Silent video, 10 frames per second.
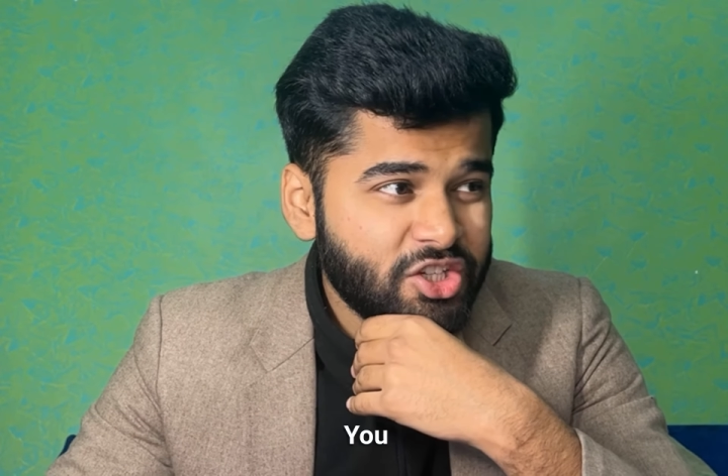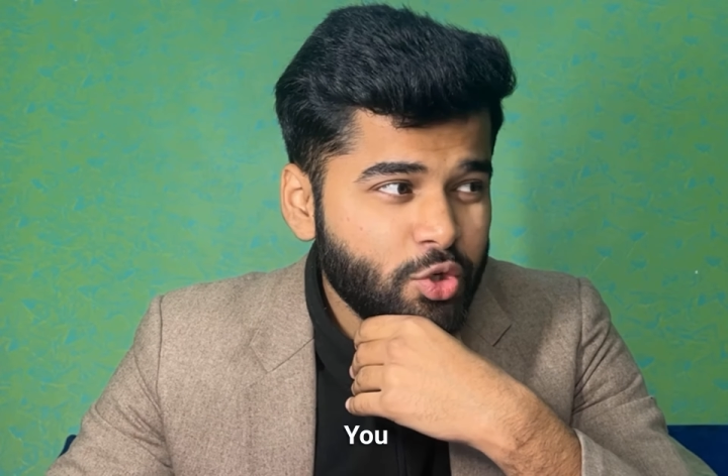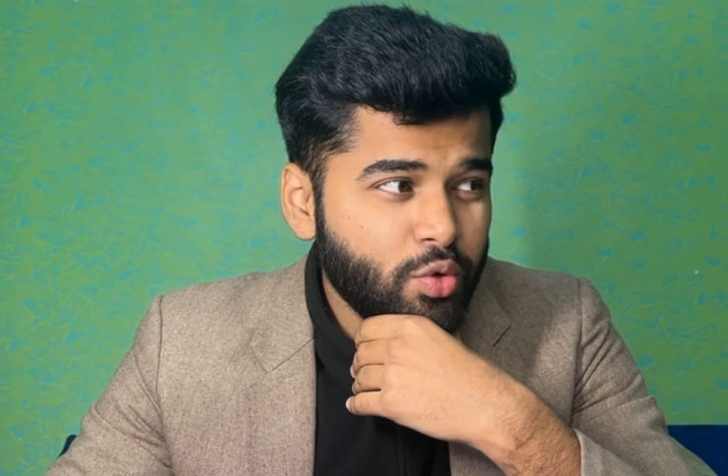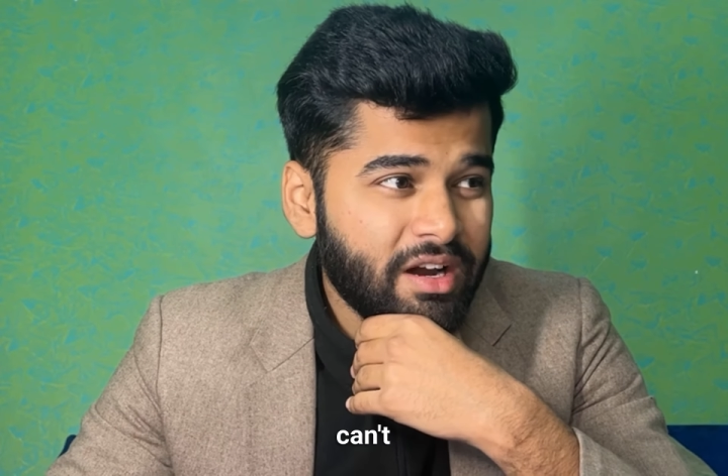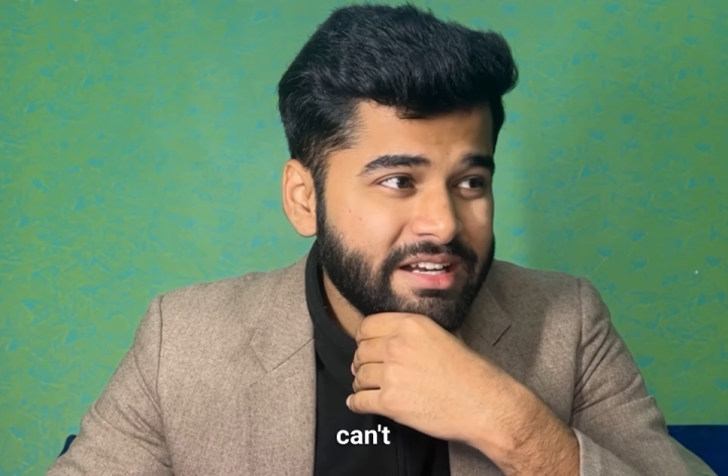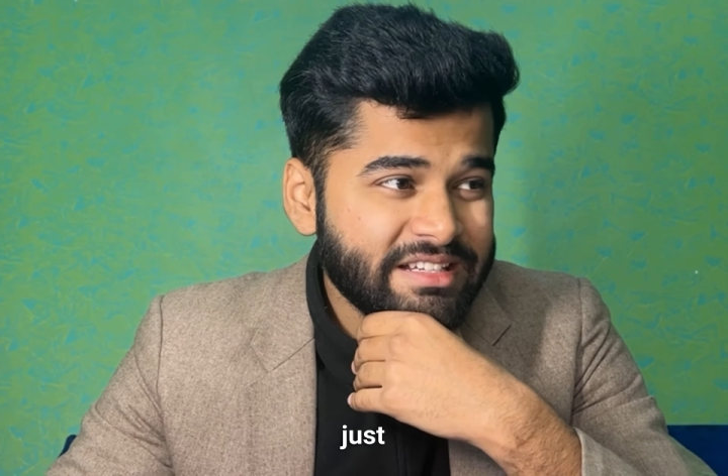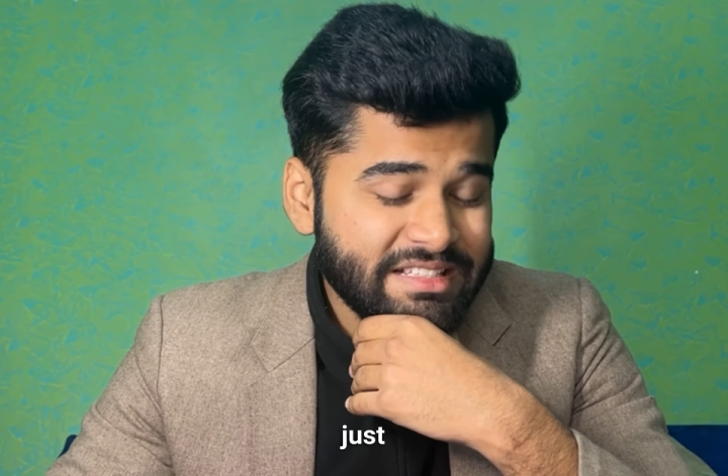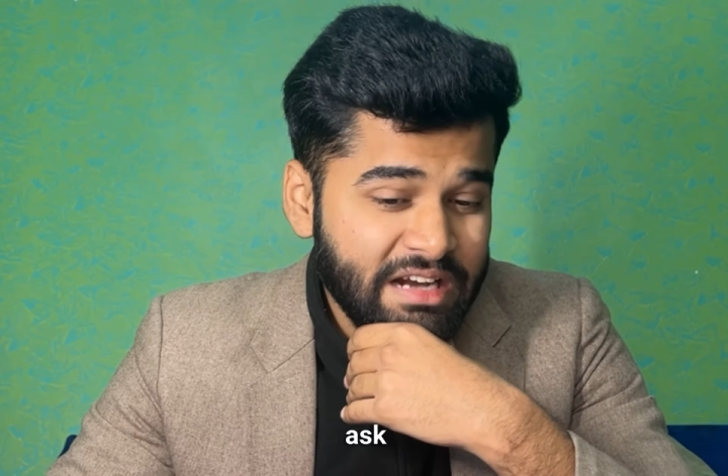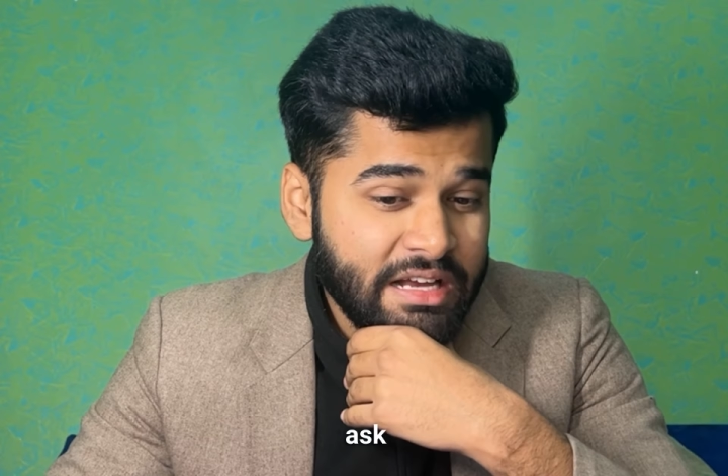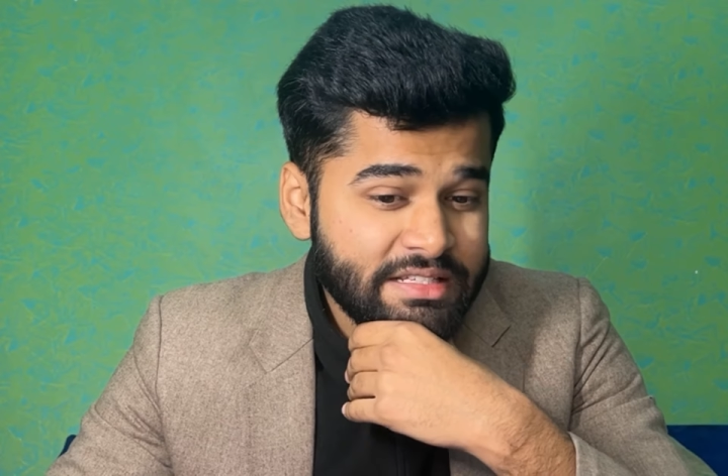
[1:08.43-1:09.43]
you can't
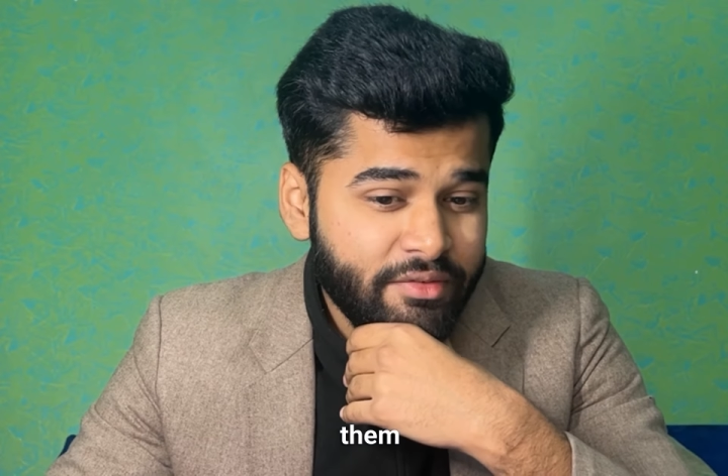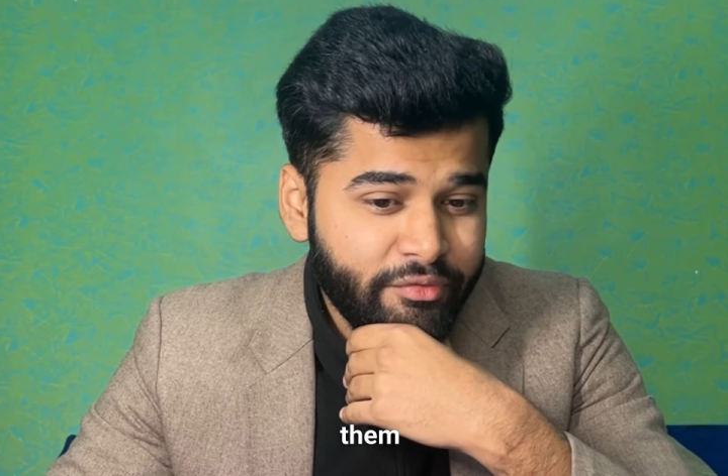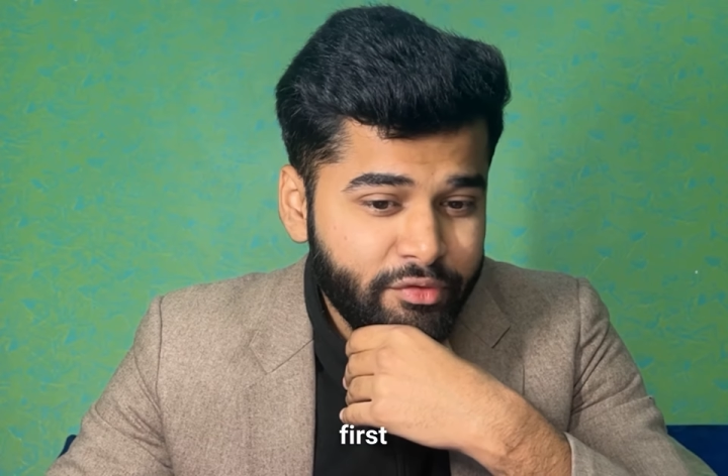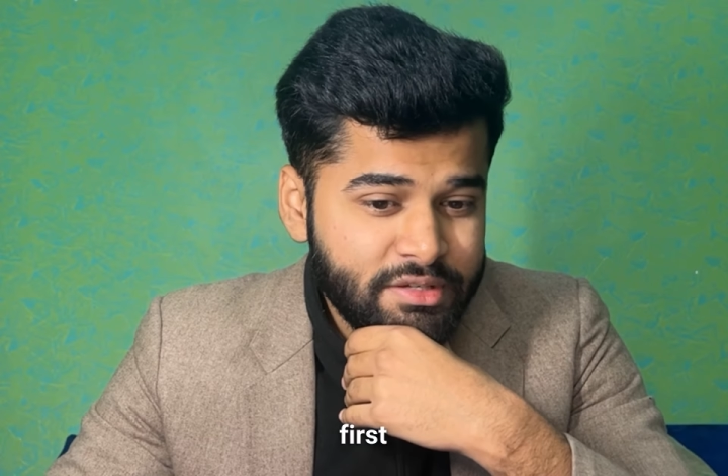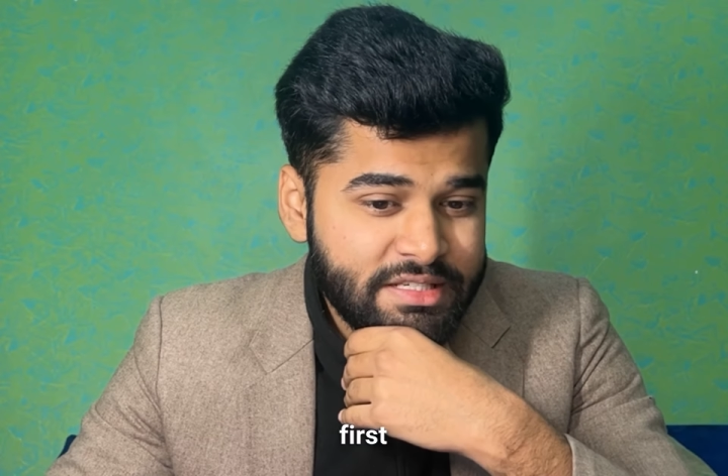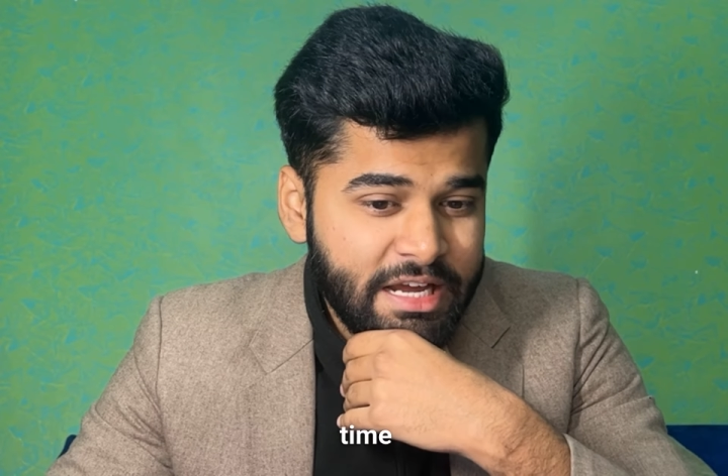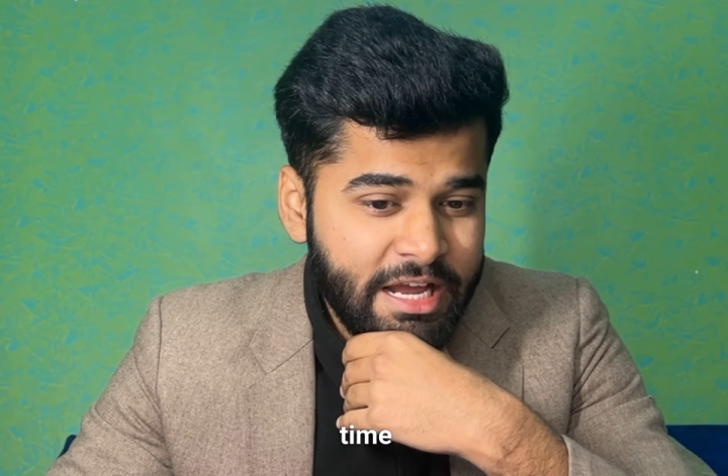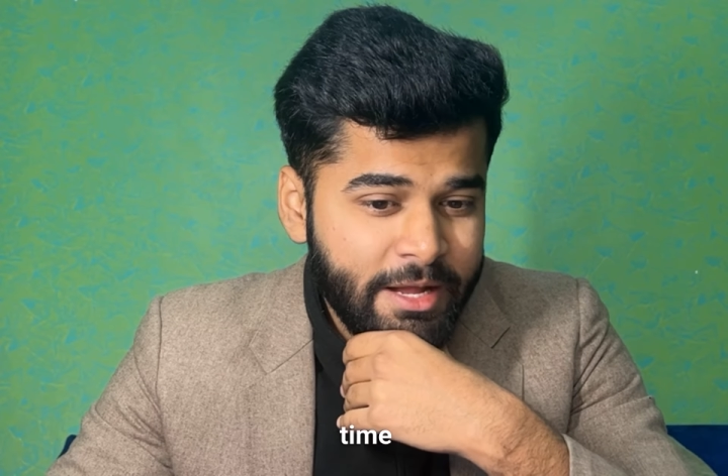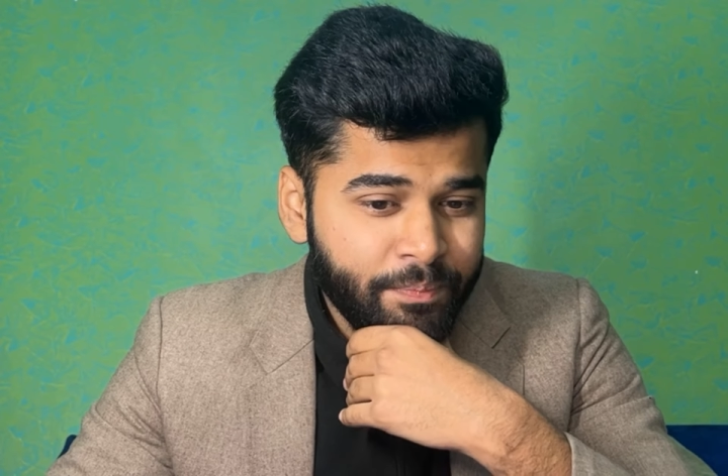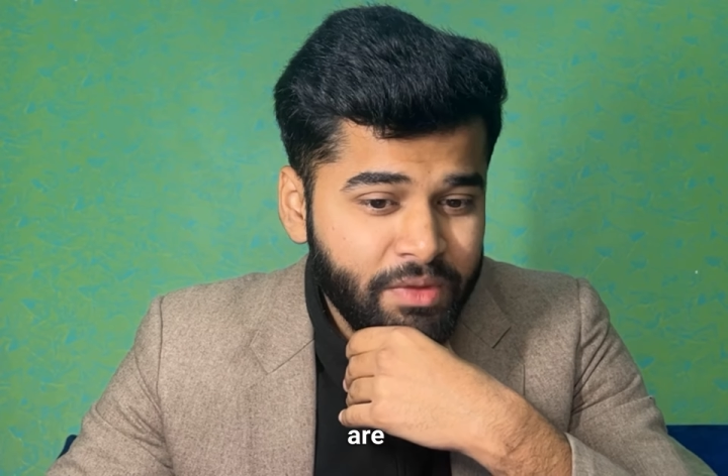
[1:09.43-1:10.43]
just ask them first
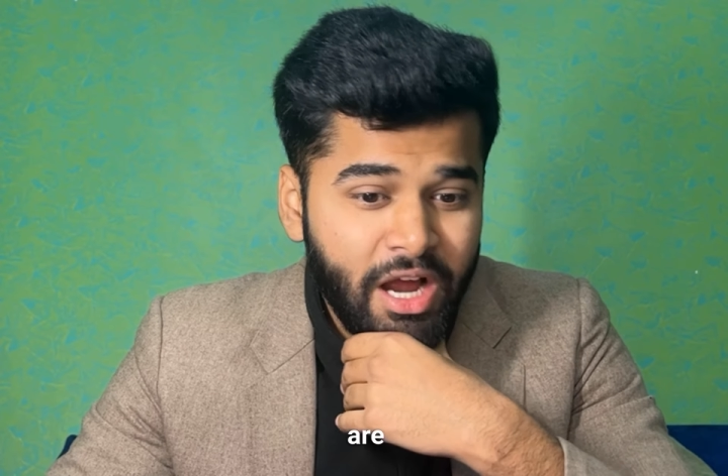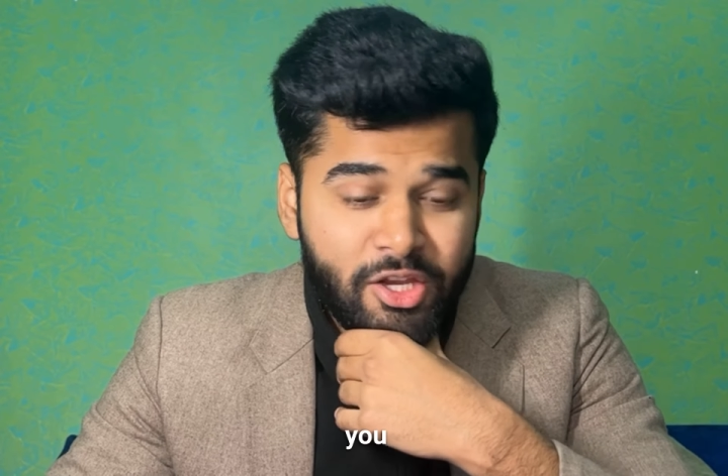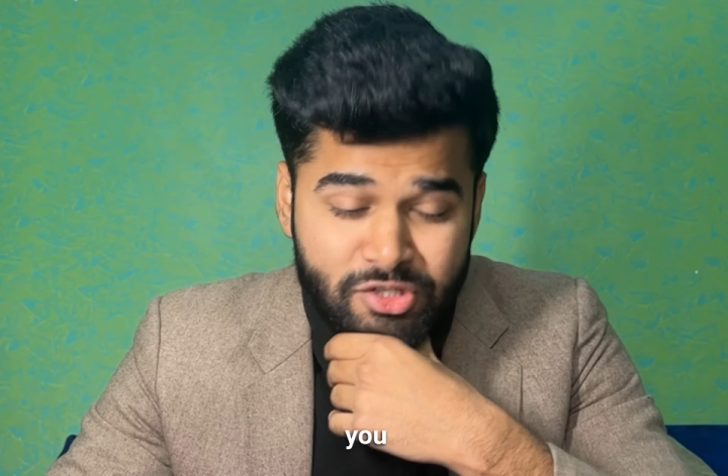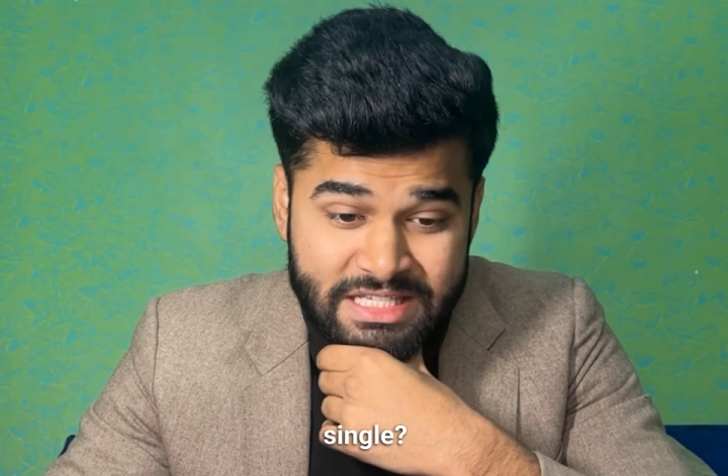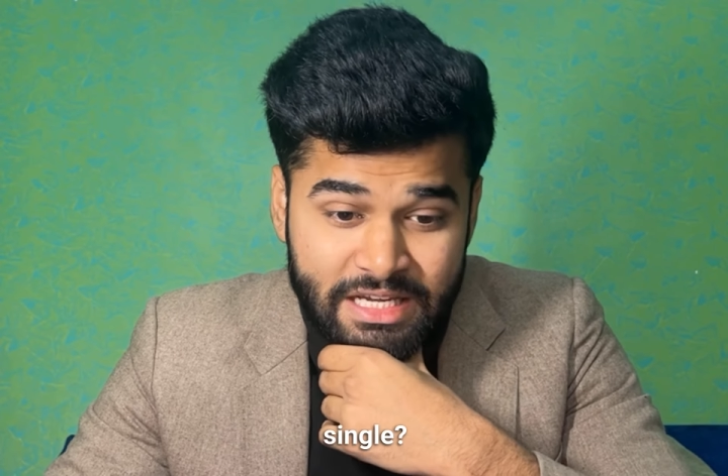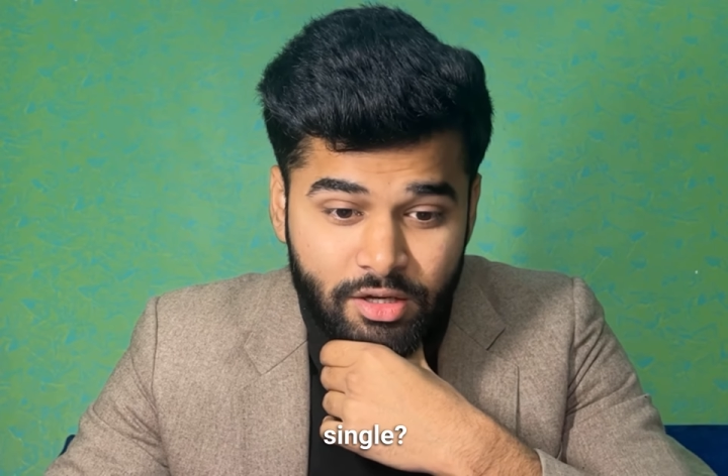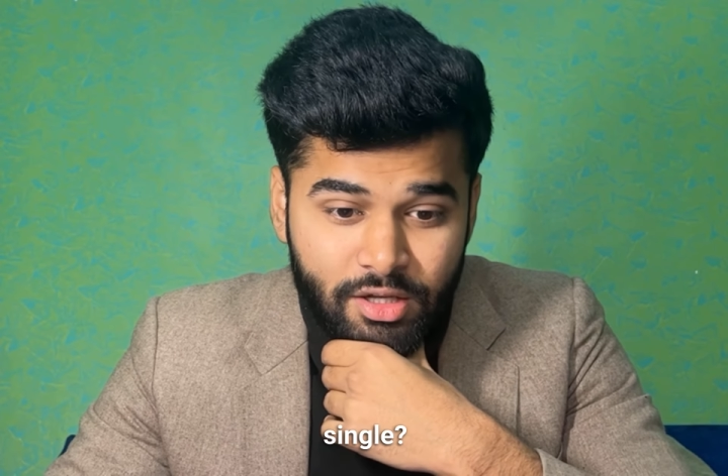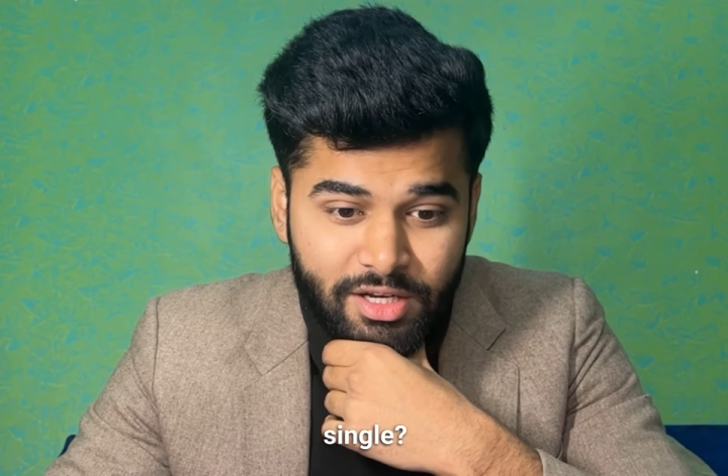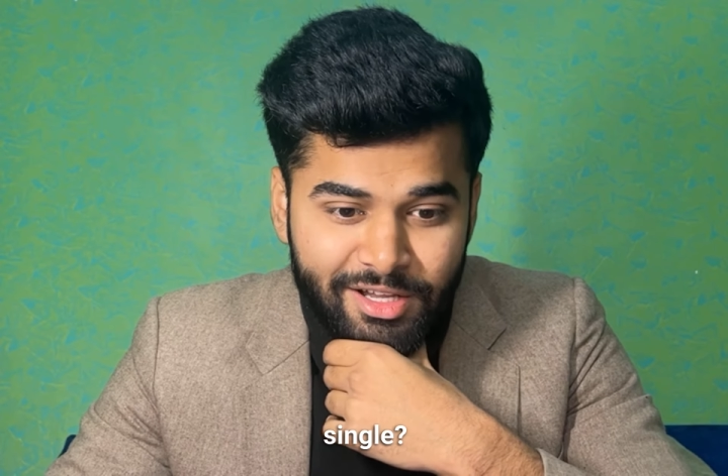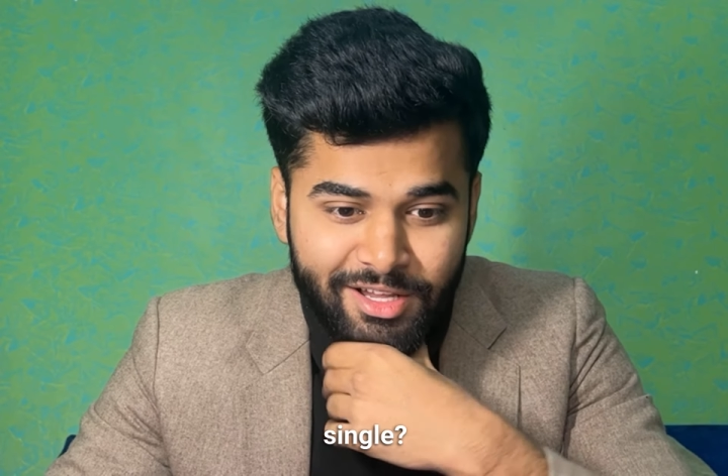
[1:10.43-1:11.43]
time are you single